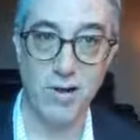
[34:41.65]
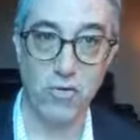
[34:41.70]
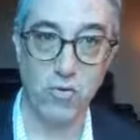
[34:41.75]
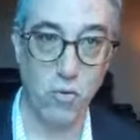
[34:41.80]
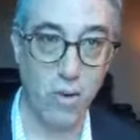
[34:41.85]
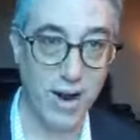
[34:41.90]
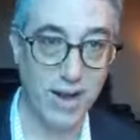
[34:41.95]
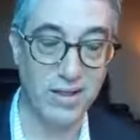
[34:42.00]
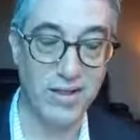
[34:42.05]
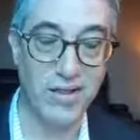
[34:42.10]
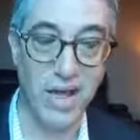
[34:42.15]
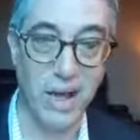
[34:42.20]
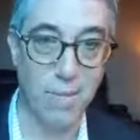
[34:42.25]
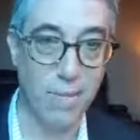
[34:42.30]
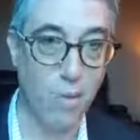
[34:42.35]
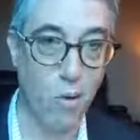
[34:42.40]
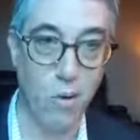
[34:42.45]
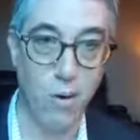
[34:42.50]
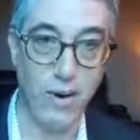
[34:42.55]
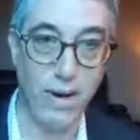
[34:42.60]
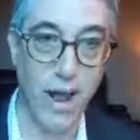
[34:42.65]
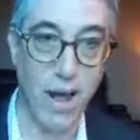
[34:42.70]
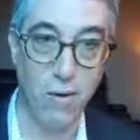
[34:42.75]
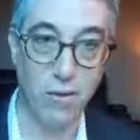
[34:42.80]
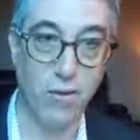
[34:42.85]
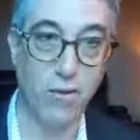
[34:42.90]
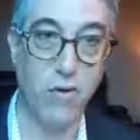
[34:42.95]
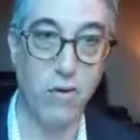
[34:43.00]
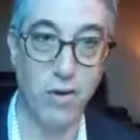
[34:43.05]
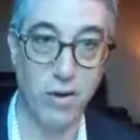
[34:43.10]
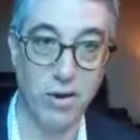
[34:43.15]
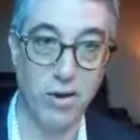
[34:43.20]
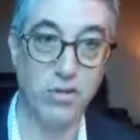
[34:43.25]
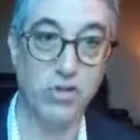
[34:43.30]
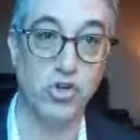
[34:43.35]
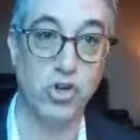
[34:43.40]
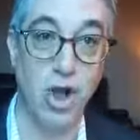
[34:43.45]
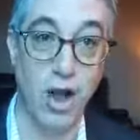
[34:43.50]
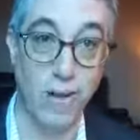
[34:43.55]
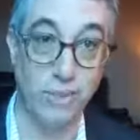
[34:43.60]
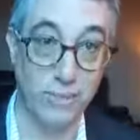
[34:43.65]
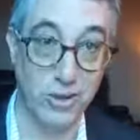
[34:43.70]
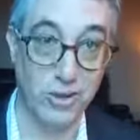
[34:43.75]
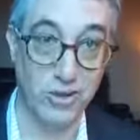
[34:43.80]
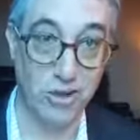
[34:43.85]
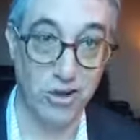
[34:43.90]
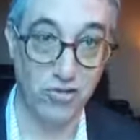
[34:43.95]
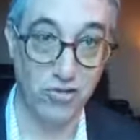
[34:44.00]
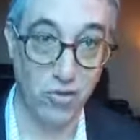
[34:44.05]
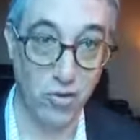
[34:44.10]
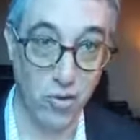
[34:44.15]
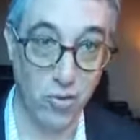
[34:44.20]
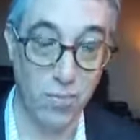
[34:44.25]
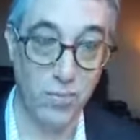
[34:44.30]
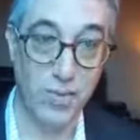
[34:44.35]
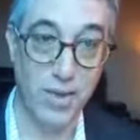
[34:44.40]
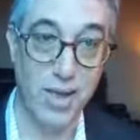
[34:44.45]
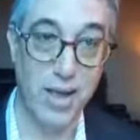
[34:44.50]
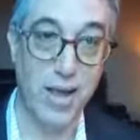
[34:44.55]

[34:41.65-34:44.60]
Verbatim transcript: grade them on how good a job that they do,